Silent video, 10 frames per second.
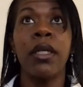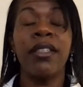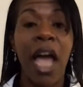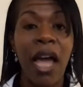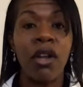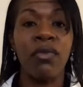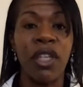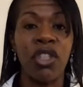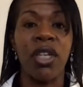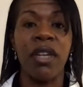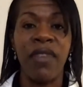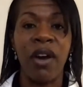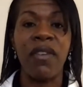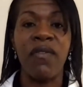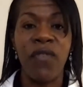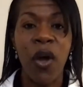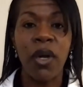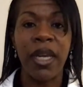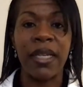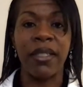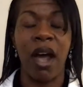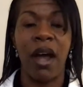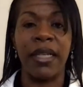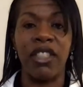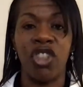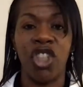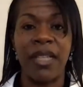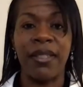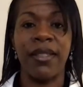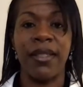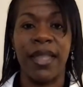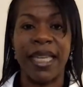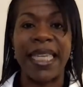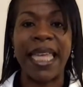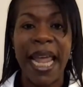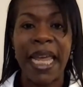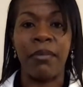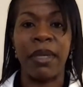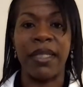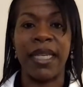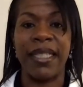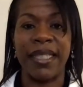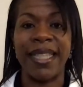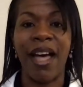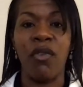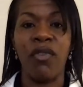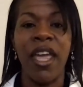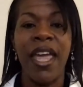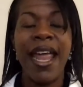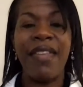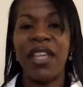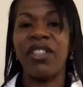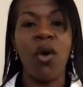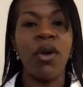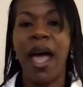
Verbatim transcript: tunnel vision and very focused on just the cannabis itself. And they don't